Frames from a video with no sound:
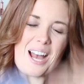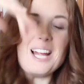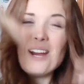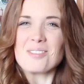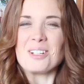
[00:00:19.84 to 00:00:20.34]

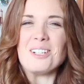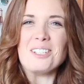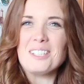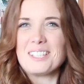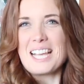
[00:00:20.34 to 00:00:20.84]
I am
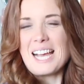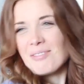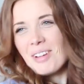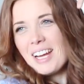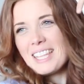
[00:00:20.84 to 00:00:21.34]
Coral
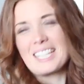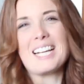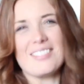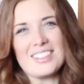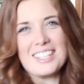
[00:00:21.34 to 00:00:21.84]
and behind the
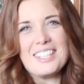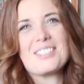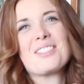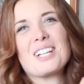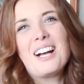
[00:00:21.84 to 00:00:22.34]
camera
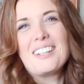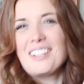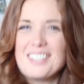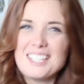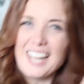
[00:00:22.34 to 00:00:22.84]
is
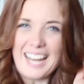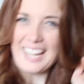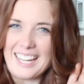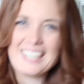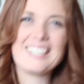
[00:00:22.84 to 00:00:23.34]
Riccardo today